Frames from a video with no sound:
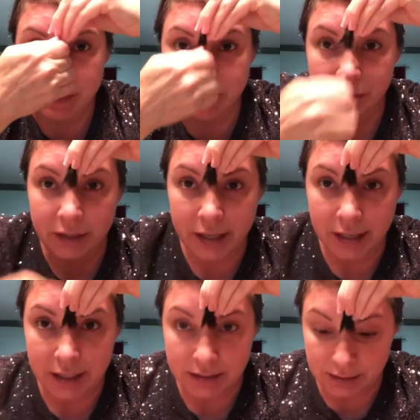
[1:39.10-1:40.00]
of
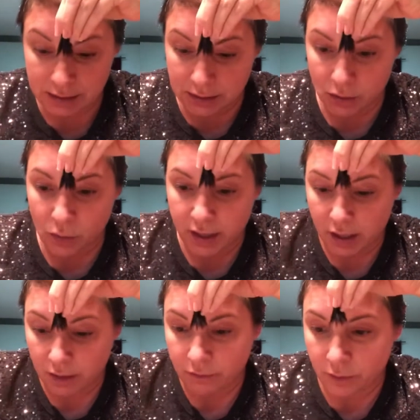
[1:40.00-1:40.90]
Lenny and
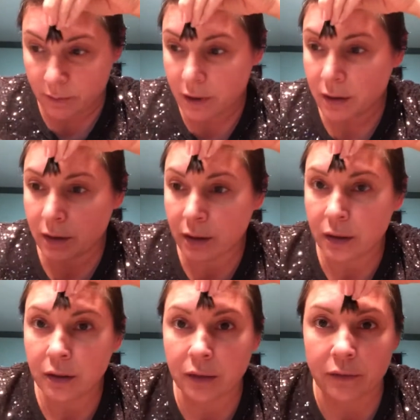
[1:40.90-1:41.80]
Squiggy from
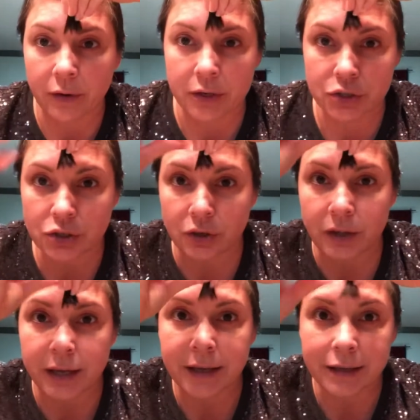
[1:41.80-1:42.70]
Laverne and
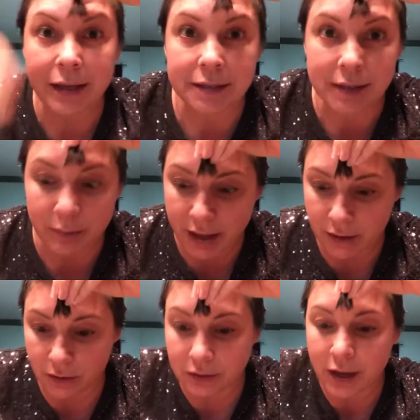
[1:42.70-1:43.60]
Shirley. Yes, I'm that
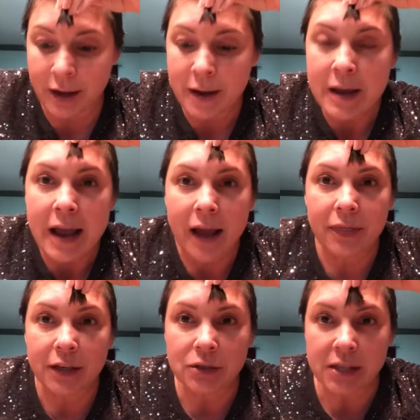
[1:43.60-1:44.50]
old. And
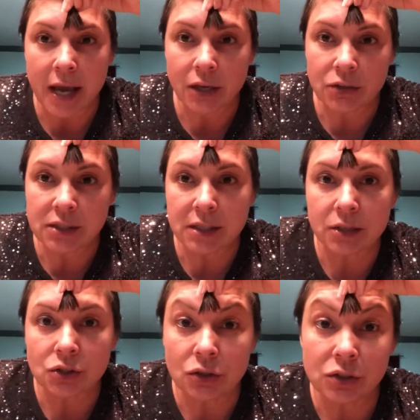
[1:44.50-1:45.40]
then you take your
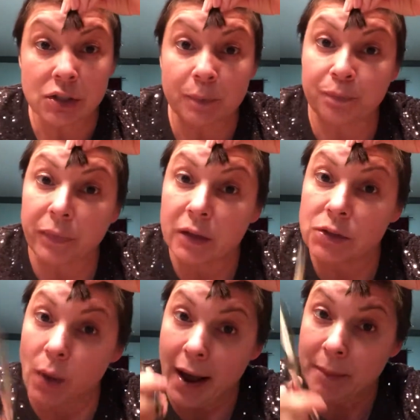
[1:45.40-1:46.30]
scissors.
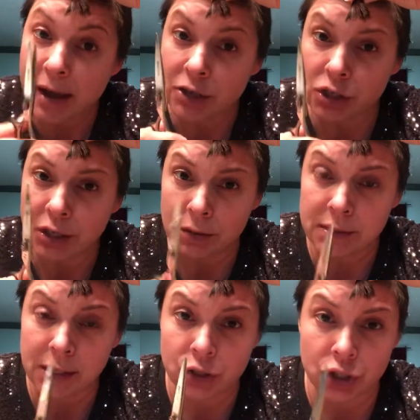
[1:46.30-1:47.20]
So I'm actually
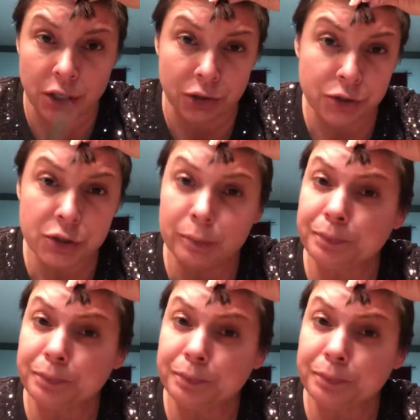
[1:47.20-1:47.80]
using shears.